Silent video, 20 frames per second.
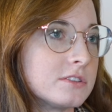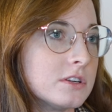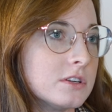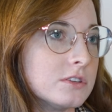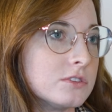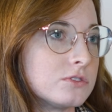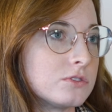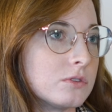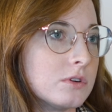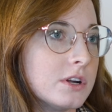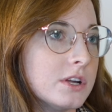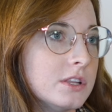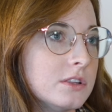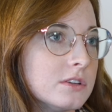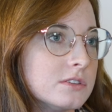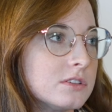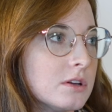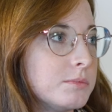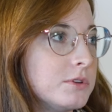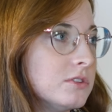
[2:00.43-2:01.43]
is going to store it in
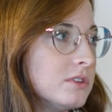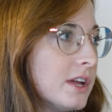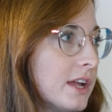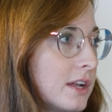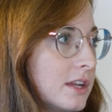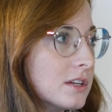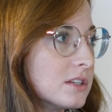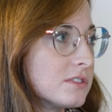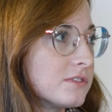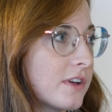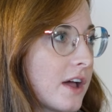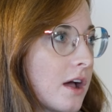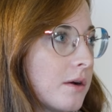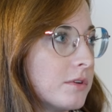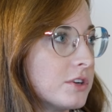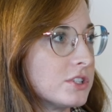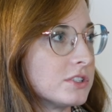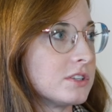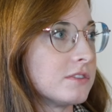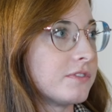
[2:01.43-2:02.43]
the subcutaneous
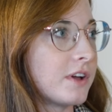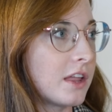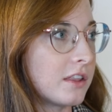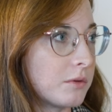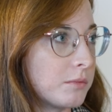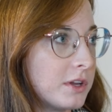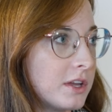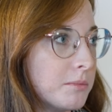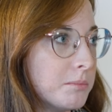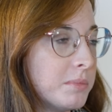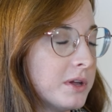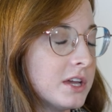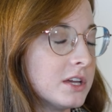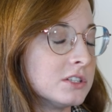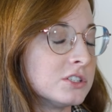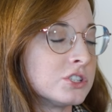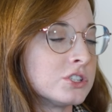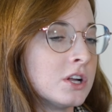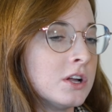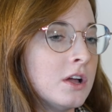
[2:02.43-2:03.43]
fat, which is the fat that we can
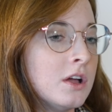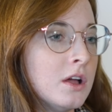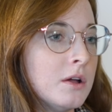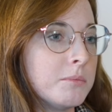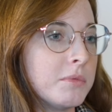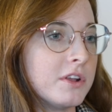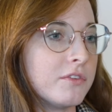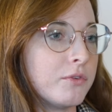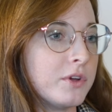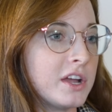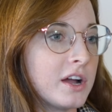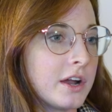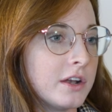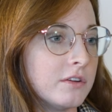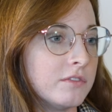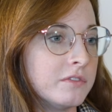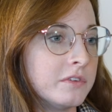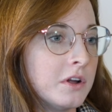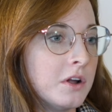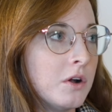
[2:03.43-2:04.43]
pinch. But if we
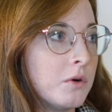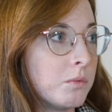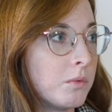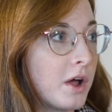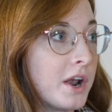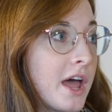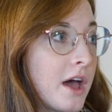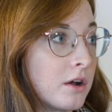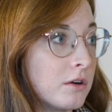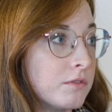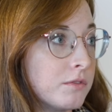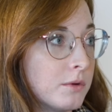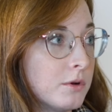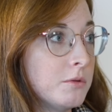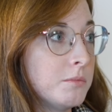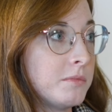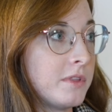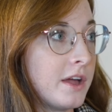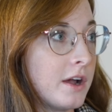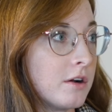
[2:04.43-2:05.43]
kind of run out of
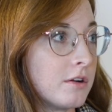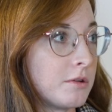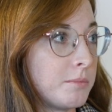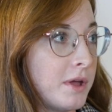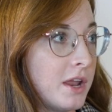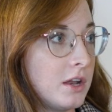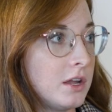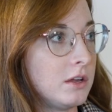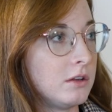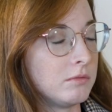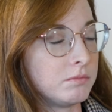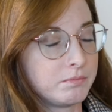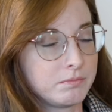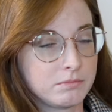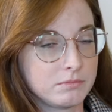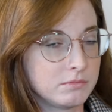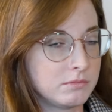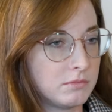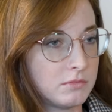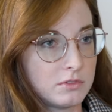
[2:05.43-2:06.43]
room there, depending
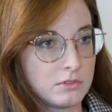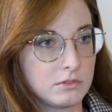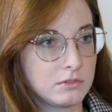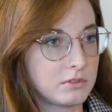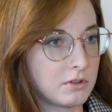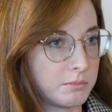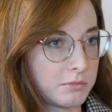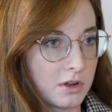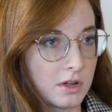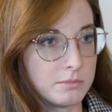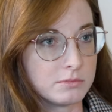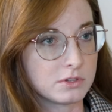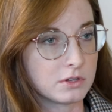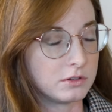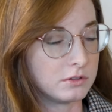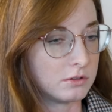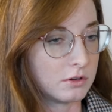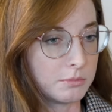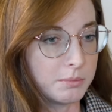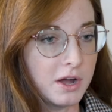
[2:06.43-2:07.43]
sometimes
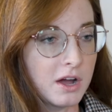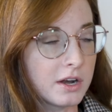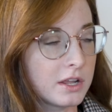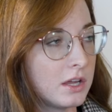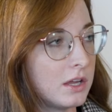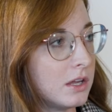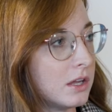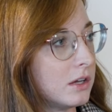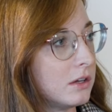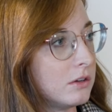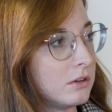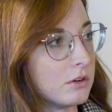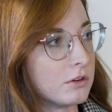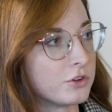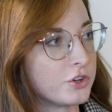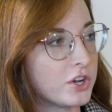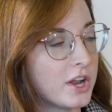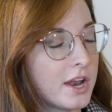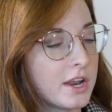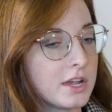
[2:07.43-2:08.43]
on your body and
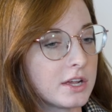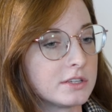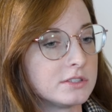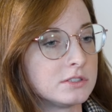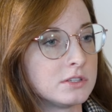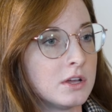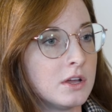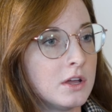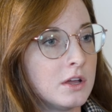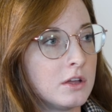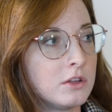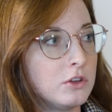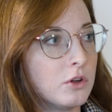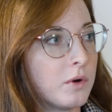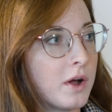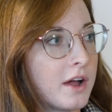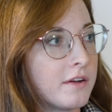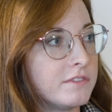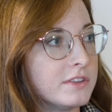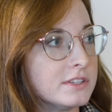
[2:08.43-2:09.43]
your genetics,
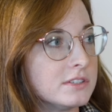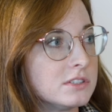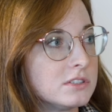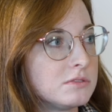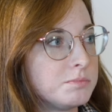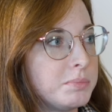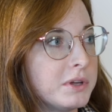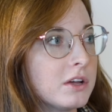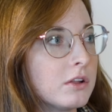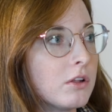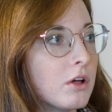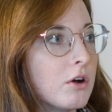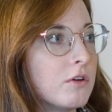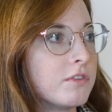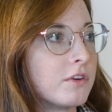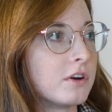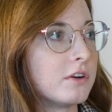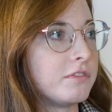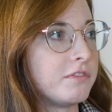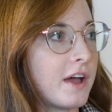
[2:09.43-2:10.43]
you'll have this
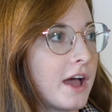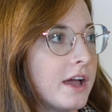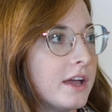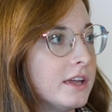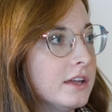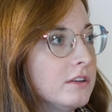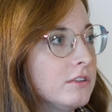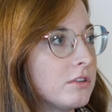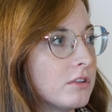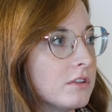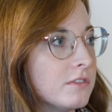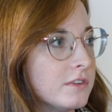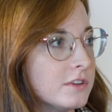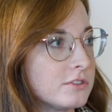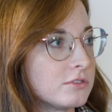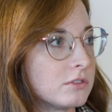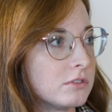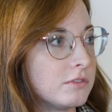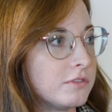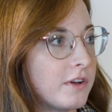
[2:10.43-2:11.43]
spillover of fat into the
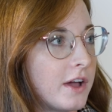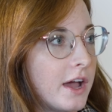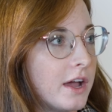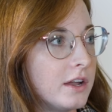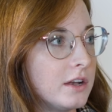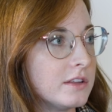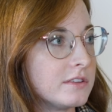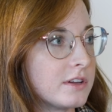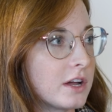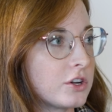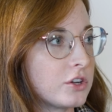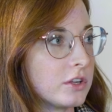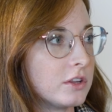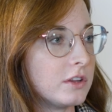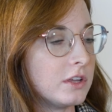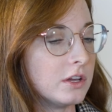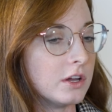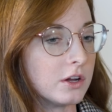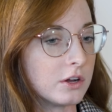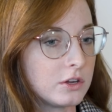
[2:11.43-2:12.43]
visceral fat. And it's
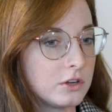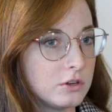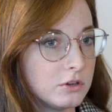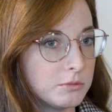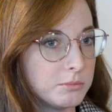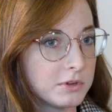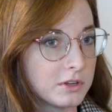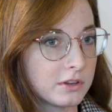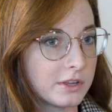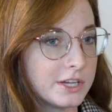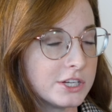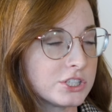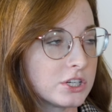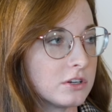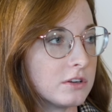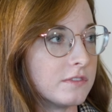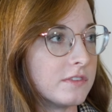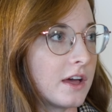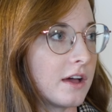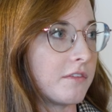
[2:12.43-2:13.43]
actually the
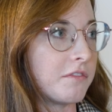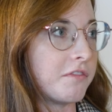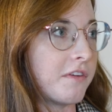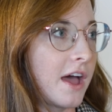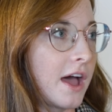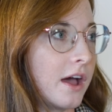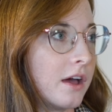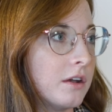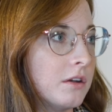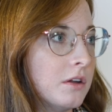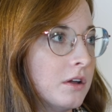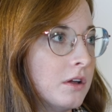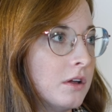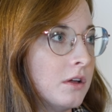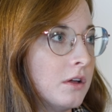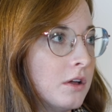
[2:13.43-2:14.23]
accumulation of that fat